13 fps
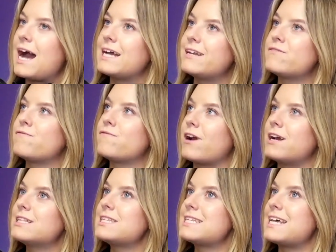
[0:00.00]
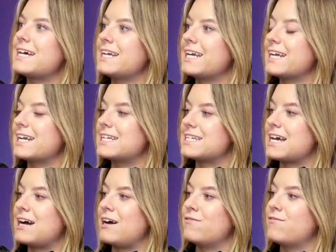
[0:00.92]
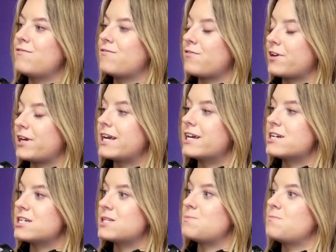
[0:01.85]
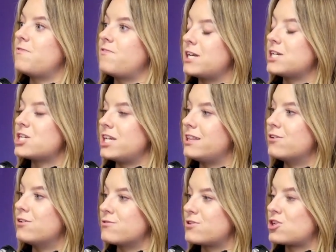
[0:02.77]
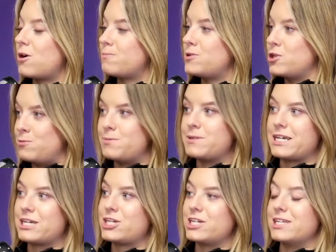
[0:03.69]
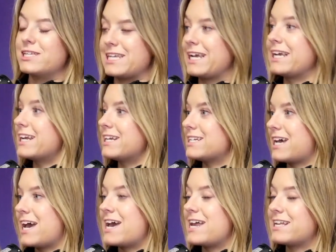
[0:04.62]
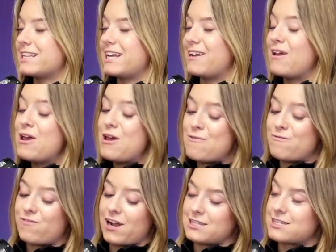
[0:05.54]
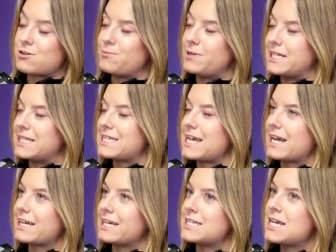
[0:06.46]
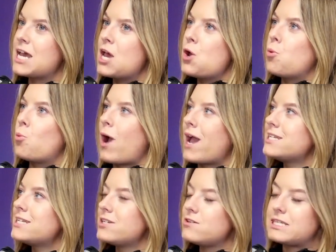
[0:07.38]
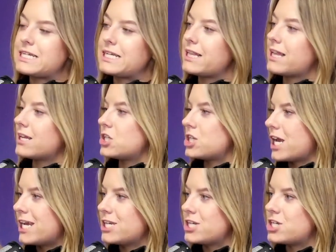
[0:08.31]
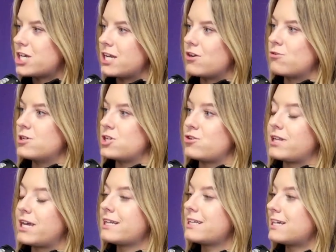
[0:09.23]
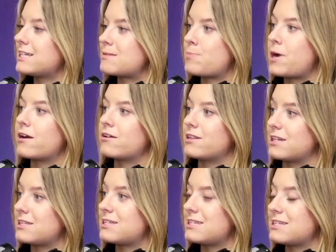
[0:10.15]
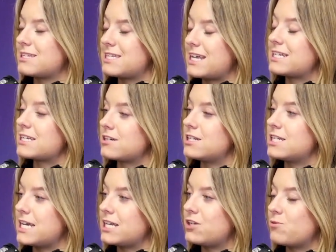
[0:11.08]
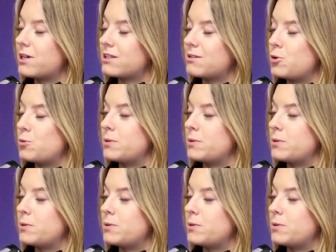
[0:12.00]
And France and England have for years finished in those top two positions, England ahead and then France coming in second. When do you see that change in, or do you think that's a pattern that's set to continue at the